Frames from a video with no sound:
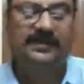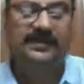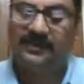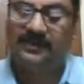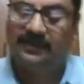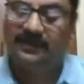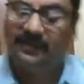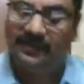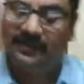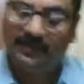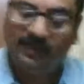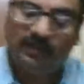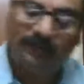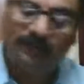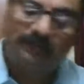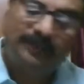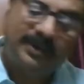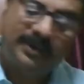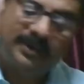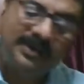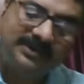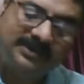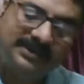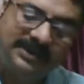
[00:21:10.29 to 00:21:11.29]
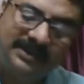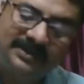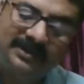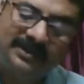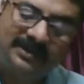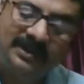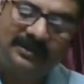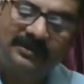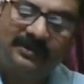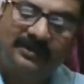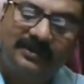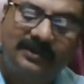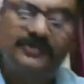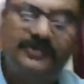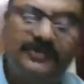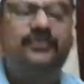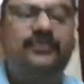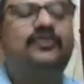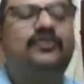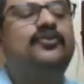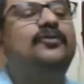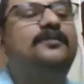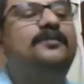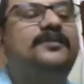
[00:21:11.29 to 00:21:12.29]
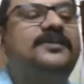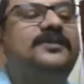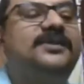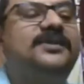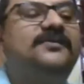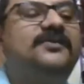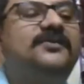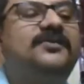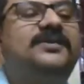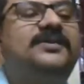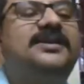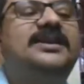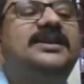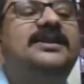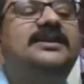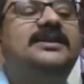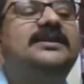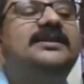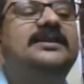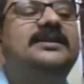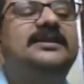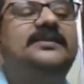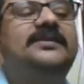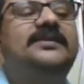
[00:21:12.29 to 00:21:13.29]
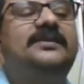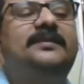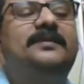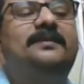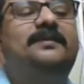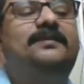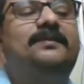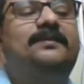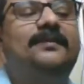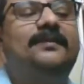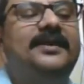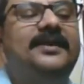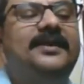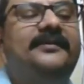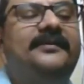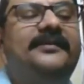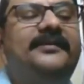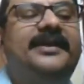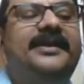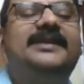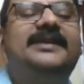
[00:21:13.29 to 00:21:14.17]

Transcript: So party-colored troops, if you see the red